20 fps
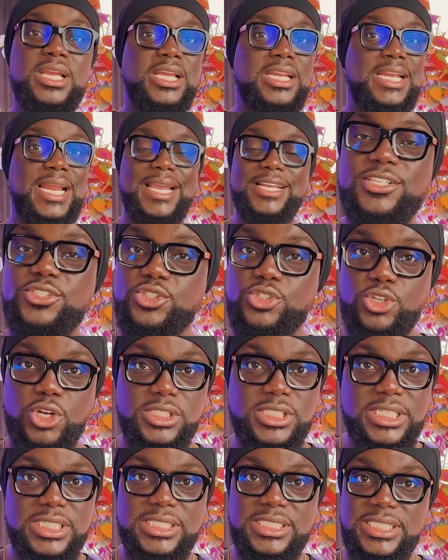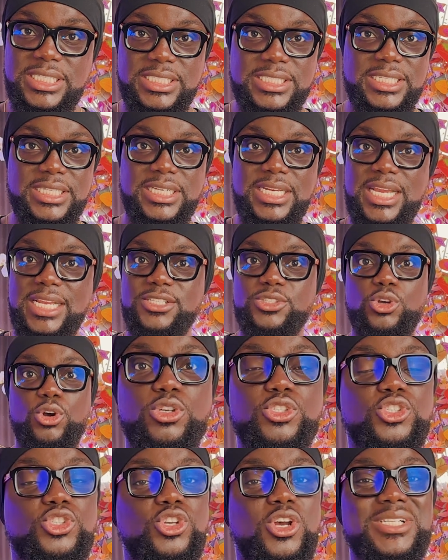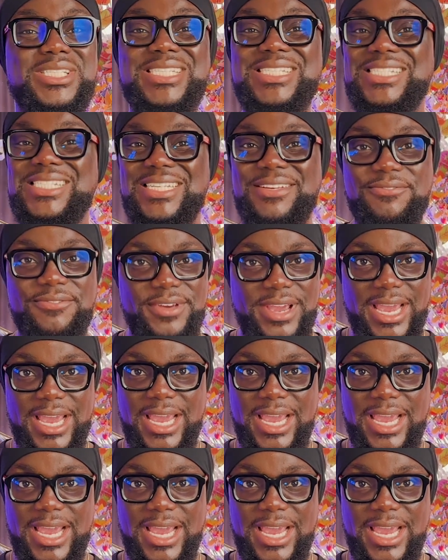like sudden dizziness or sudden severe